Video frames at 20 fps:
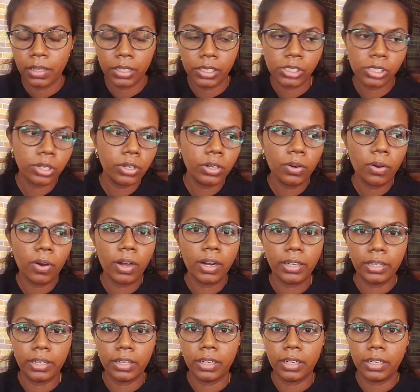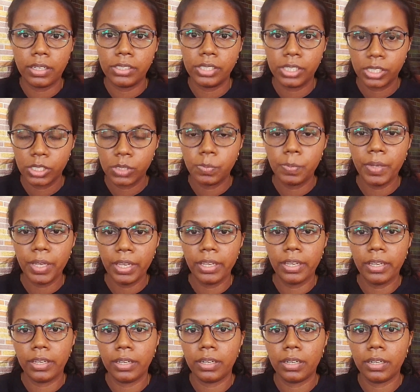You should not just
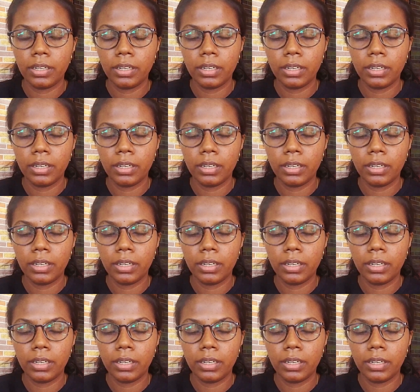be